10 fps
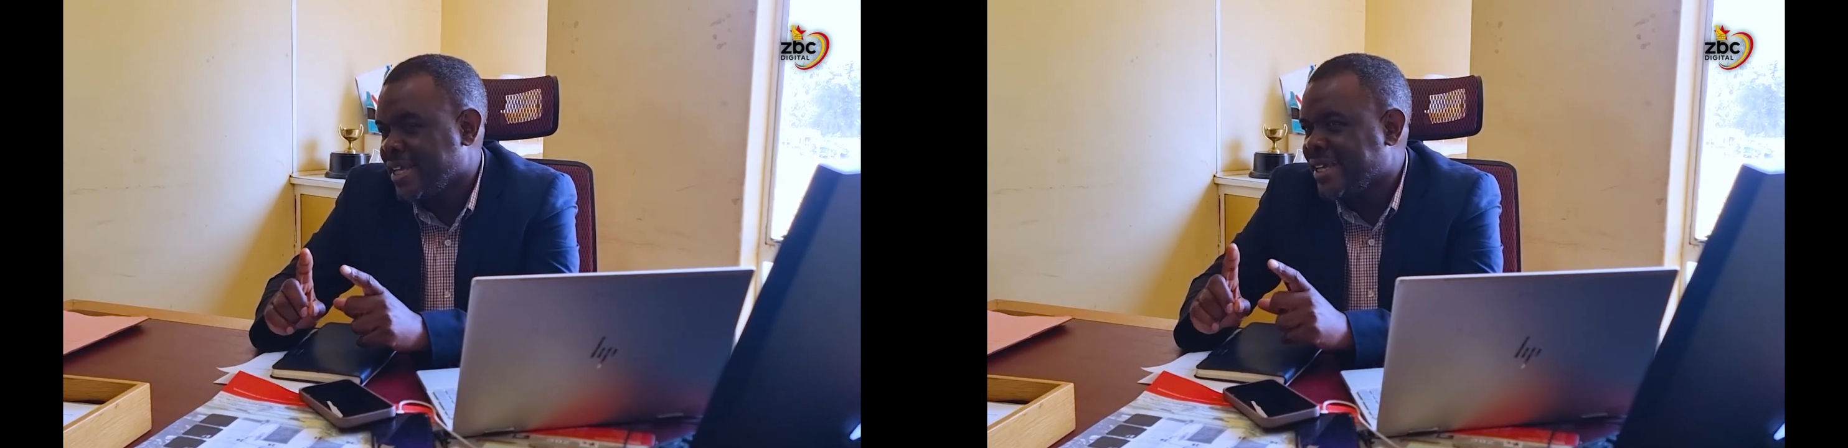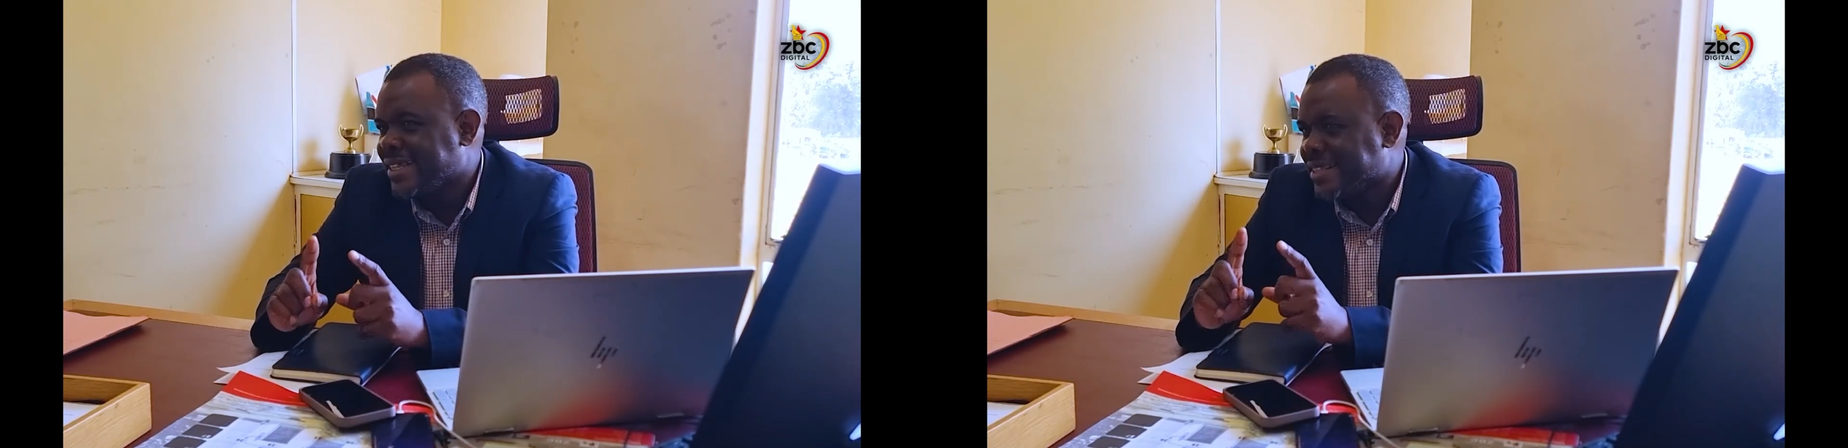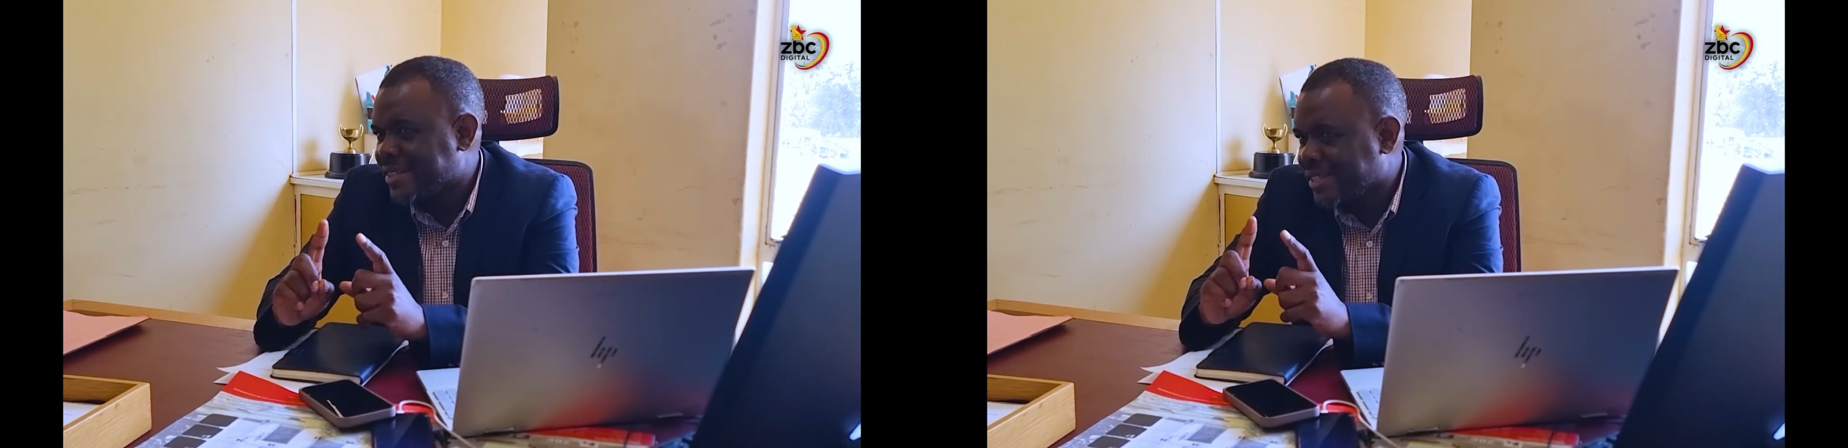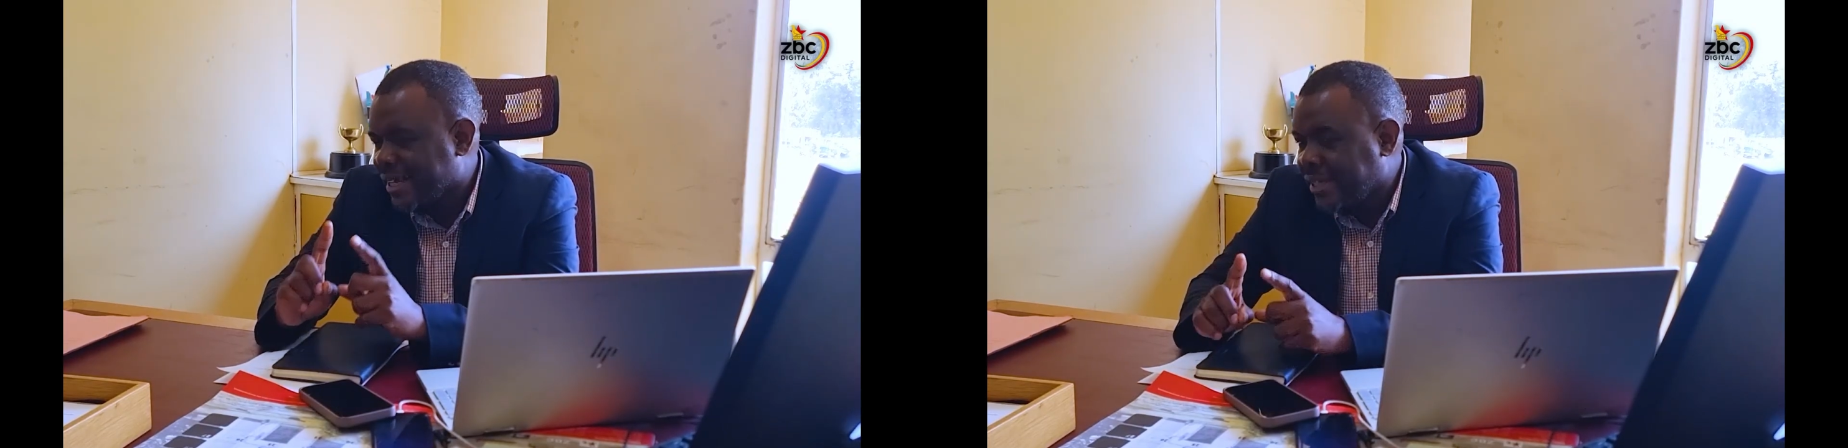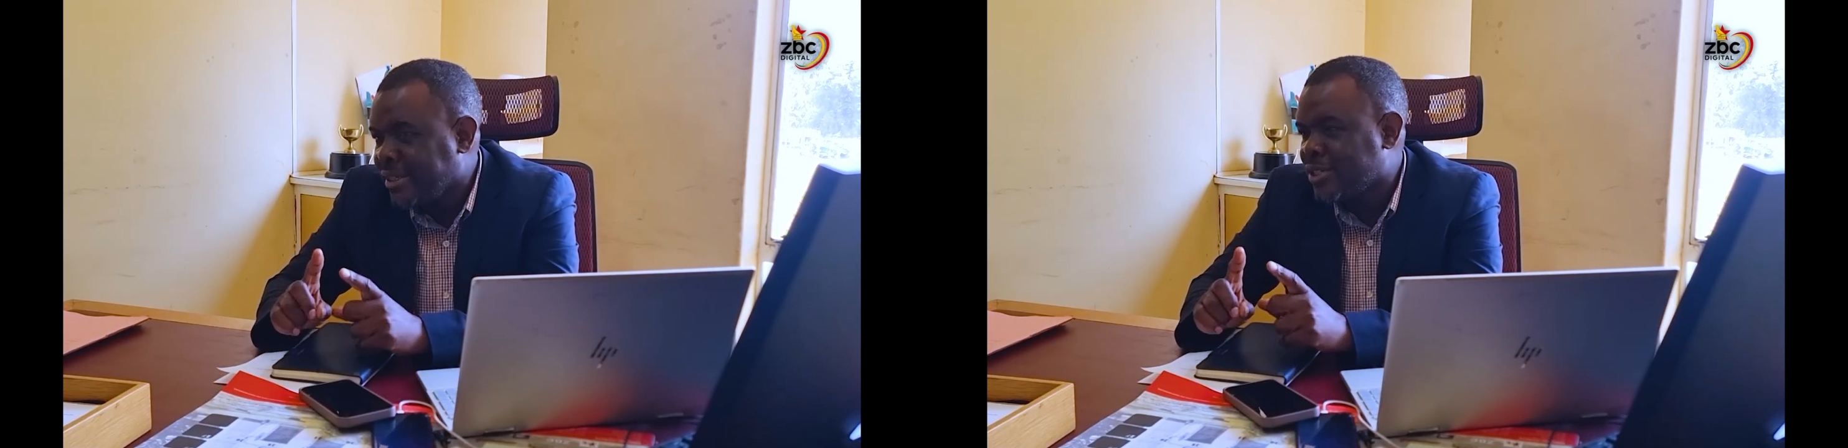it
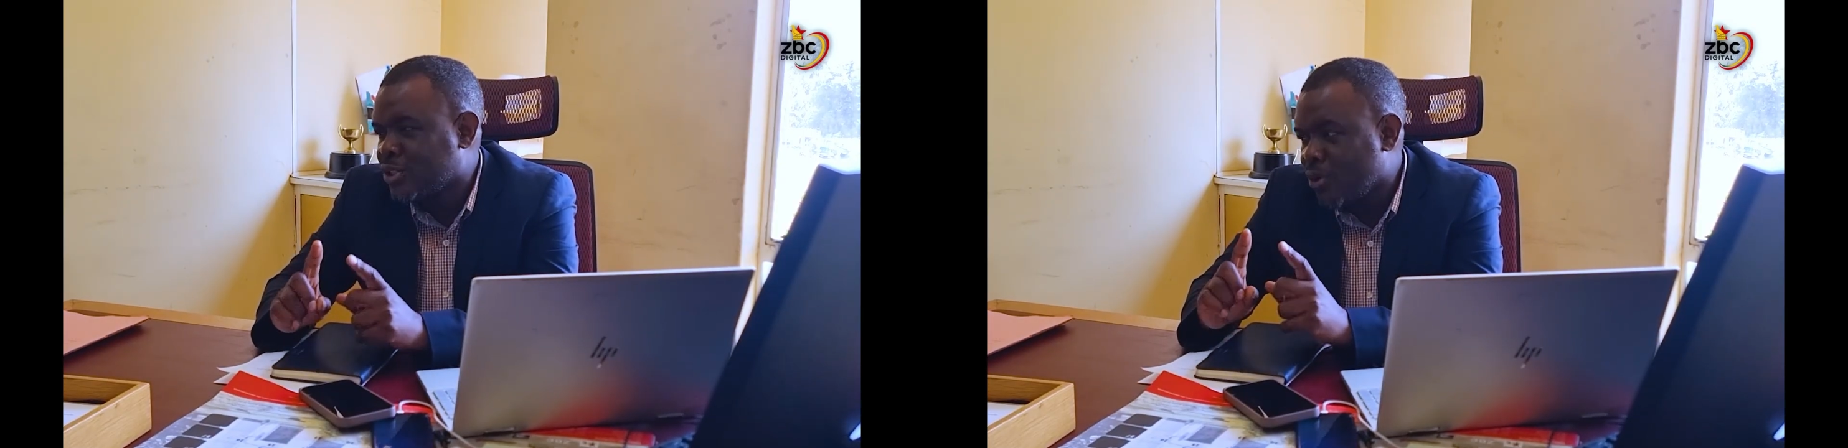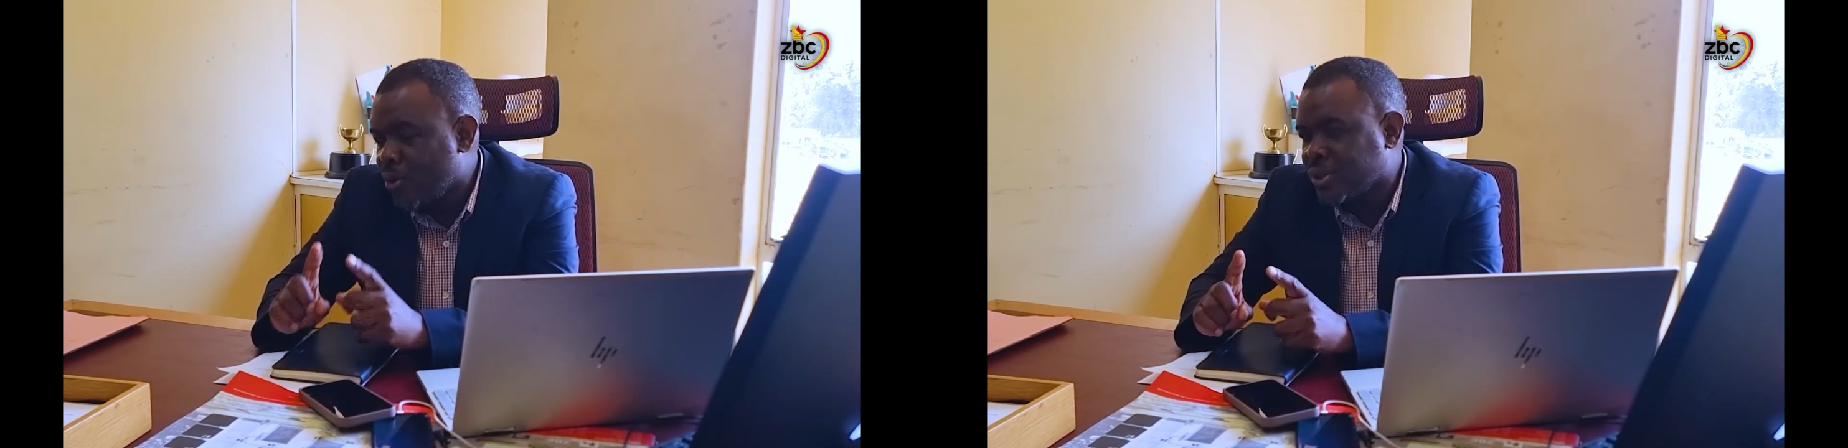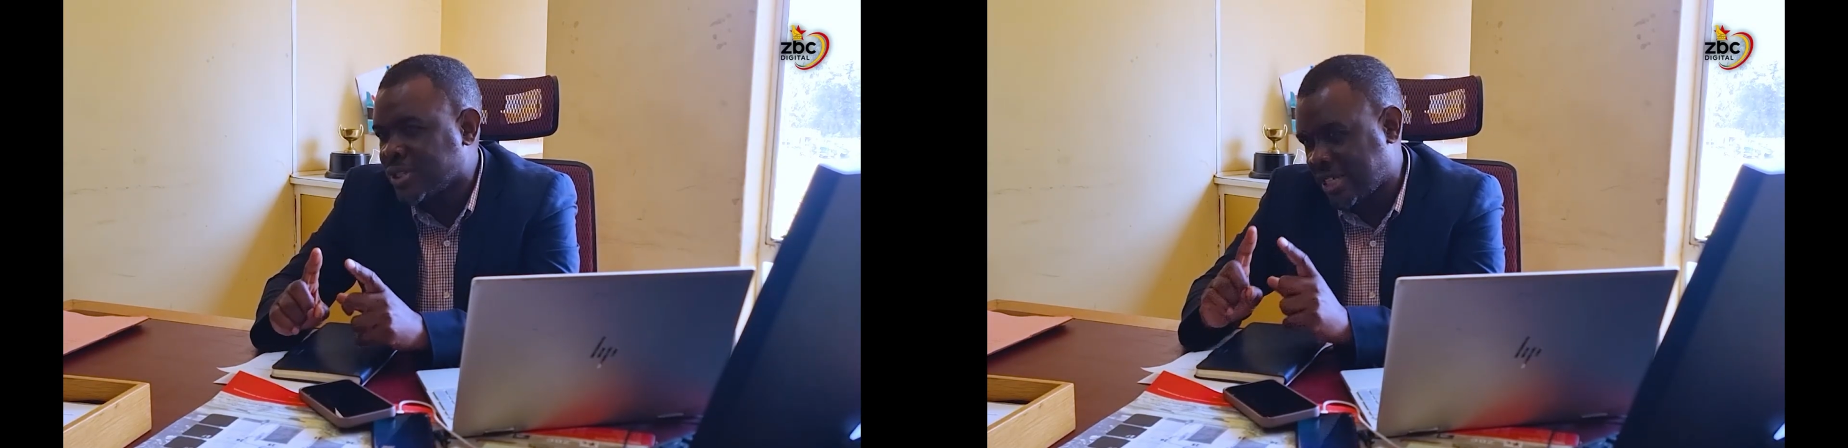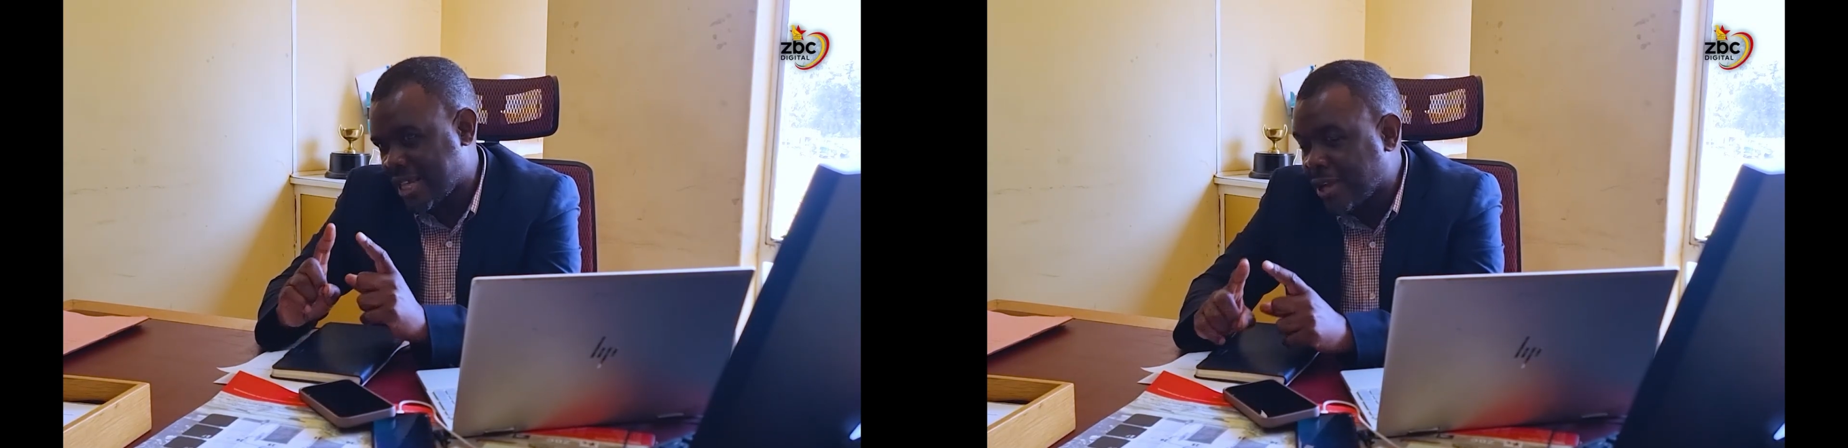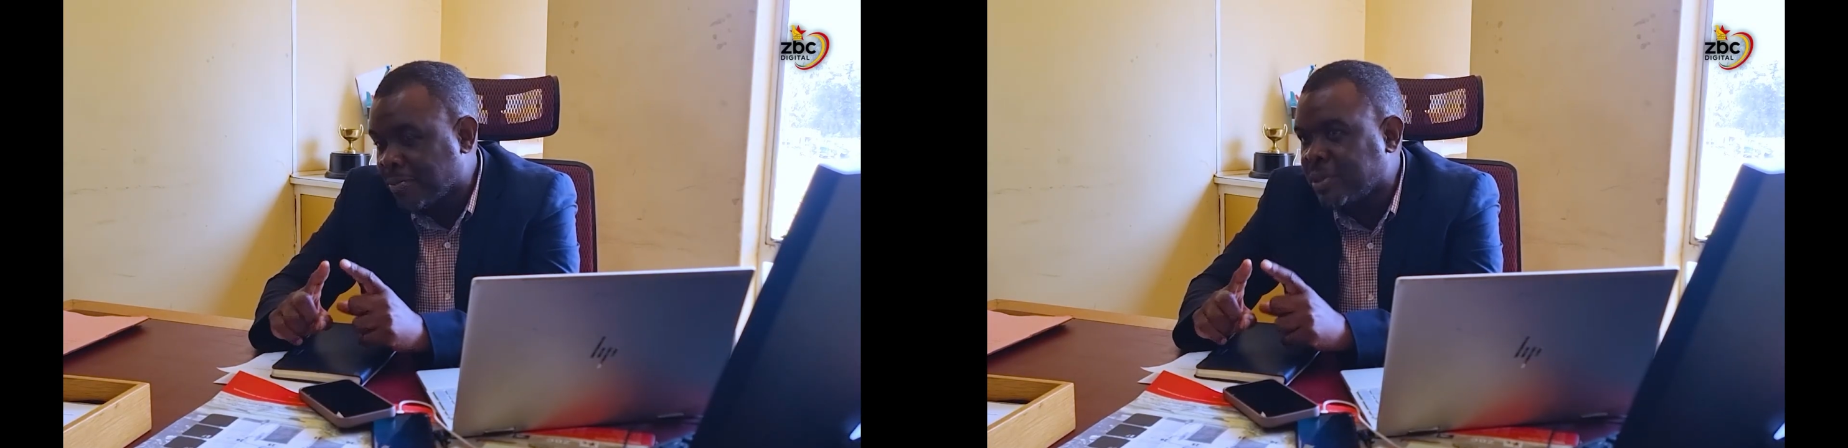then told the
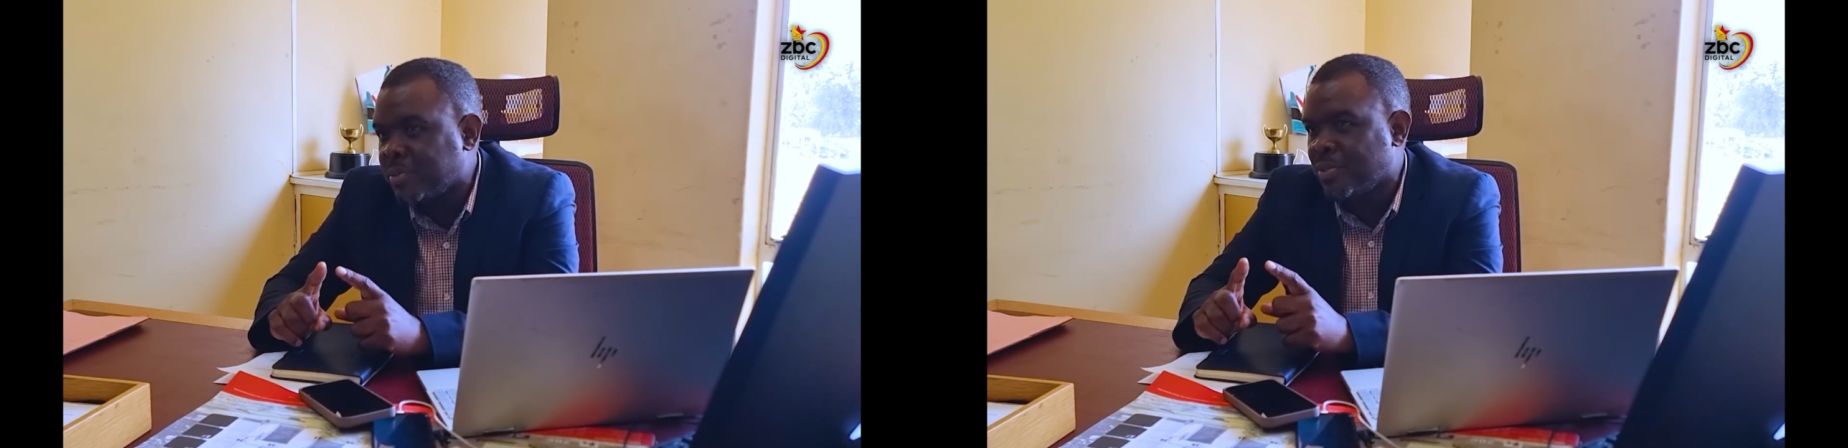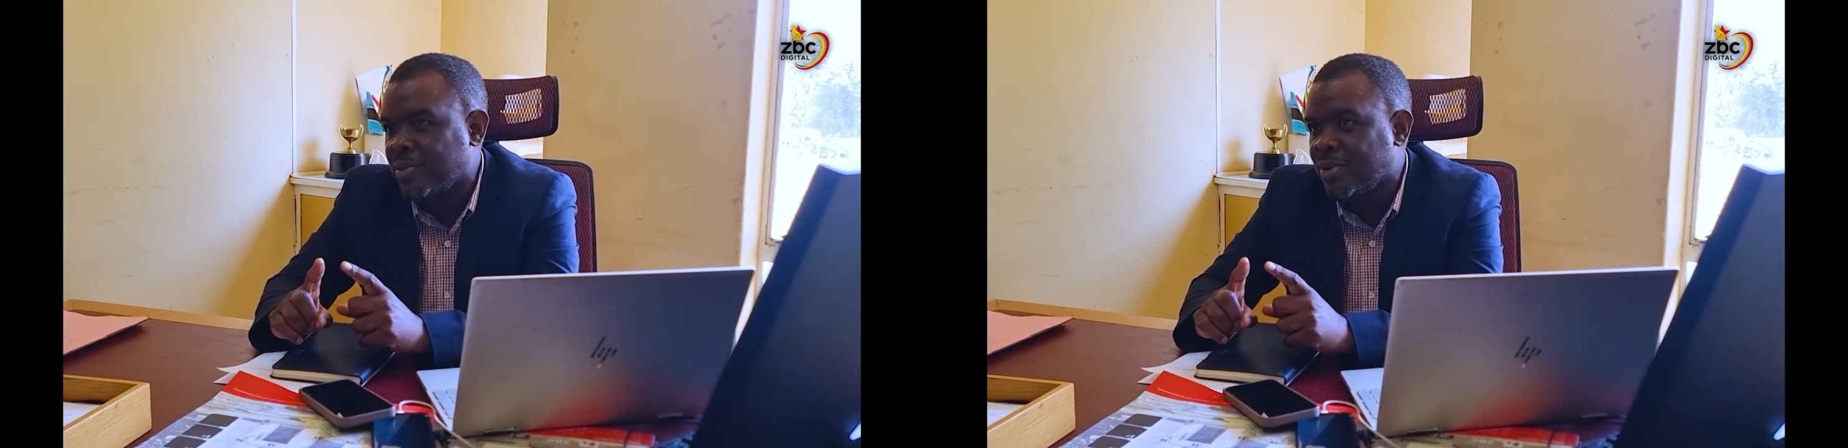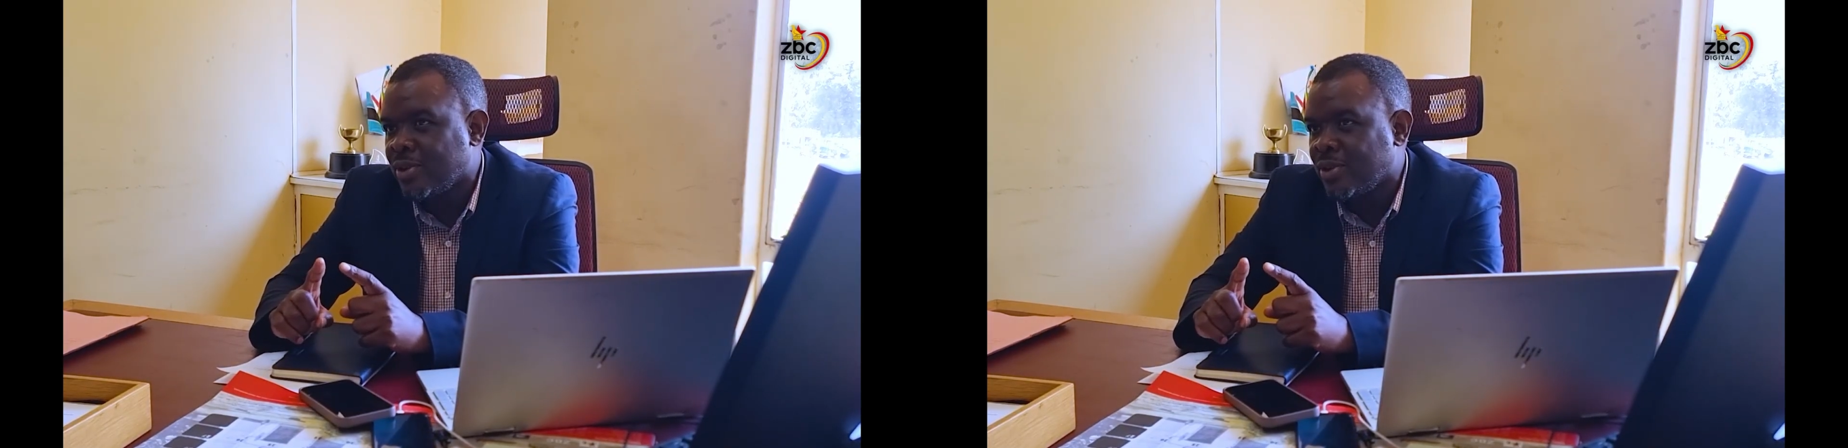young people